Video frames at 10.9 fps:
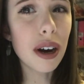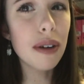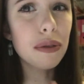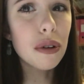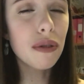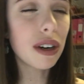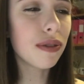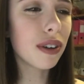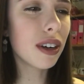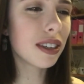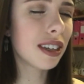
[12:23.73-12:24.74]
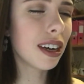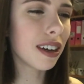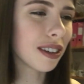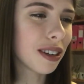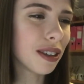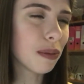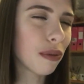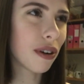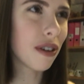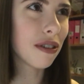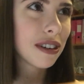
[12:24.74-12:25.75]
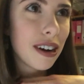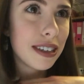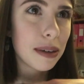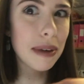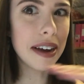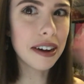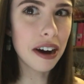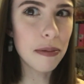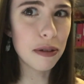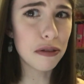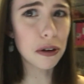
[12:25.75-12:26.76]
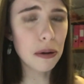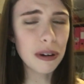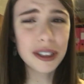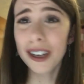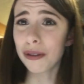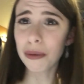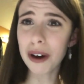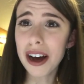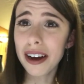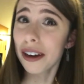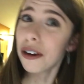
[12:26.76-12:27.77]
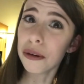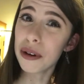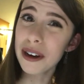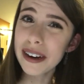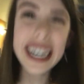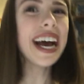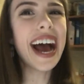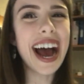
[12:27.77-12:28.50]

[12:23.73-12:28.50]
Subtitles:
I've got ready first, because prioritising makeup, of course, over work, who wouldn't?